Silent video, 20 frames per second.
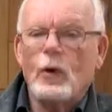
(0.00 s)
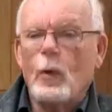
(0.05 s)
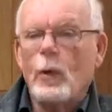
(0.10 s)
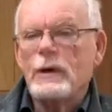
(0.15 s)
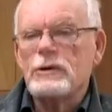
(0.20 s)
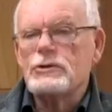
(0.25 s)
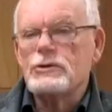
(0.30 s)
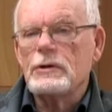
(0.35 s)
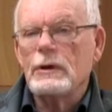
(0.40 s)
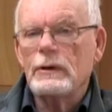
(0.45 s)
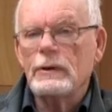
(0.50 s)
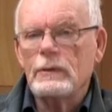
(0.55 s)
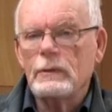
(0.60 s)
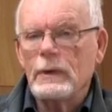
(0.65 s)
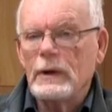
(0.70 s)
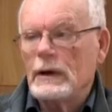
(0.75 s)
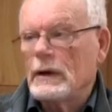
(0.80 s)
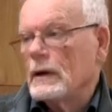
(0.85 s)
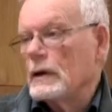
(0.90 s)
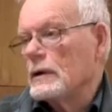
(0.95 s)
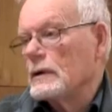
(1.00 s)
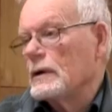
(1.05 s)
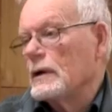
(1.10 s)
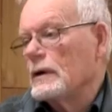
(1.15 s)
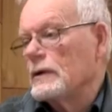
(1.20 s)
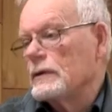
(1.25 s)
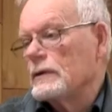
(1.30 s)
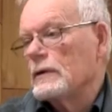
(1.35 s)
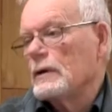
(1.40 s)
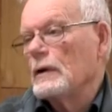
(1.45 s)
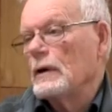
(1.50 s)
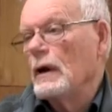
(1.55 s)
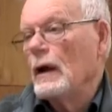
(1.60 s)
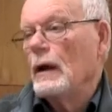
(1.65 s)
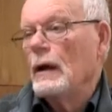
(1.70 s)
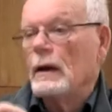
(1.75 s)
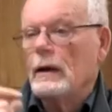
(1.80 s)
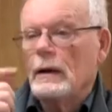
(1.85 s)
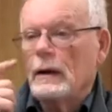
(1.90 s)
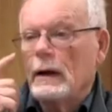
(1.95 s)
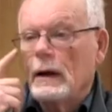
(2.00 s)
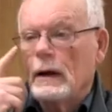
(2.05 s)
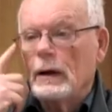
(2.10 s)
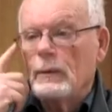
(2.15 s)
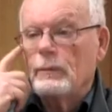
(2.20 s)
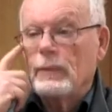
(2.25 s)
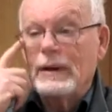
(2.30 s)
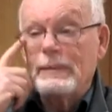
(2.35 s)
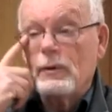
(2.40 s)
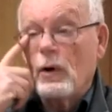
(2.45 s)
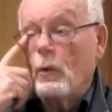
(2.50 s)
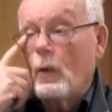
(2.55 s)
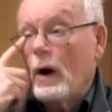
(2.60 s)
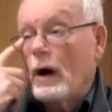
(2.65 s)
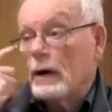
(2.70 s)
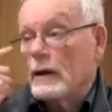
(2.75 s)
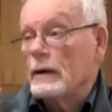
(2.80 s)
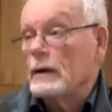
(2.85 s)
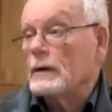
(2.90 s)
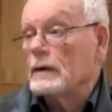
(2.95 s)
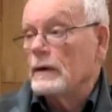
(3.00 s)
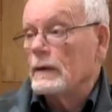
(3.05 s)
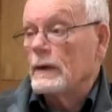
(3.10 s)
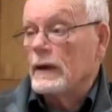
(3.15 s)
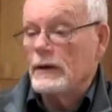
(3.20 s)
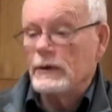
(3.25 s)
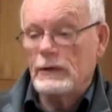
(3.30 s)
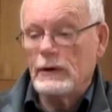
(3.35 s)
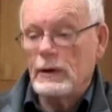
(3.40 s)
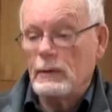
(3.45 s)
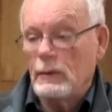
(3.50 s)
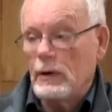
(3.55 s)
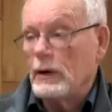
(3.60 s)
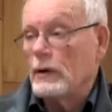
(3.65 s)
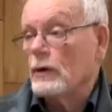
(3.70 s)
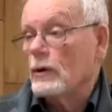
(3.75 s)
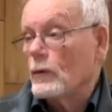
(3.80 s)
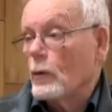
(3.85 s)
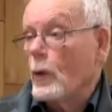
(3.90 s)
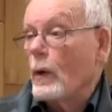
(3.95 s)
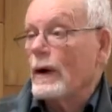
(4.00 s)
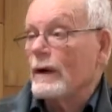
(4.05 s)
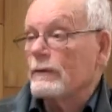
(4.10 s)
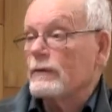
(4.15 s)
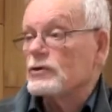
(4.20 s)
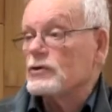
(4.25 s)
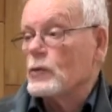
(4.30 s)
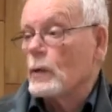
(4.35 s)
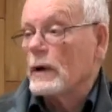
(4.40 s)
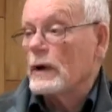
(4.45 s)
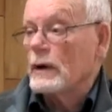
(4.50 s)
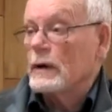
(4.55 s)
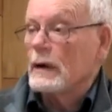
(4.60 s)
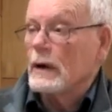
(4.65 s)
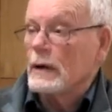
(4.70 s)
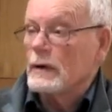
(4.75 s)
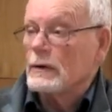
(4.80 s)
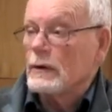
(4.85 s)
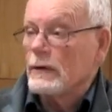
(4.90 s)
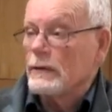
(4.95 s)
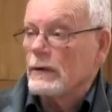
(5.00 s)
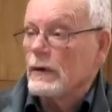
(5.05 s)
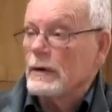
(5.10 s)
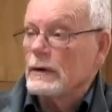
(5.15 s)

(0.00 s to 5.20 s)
questions we get is, people walk in and they see me or whoever's working at the front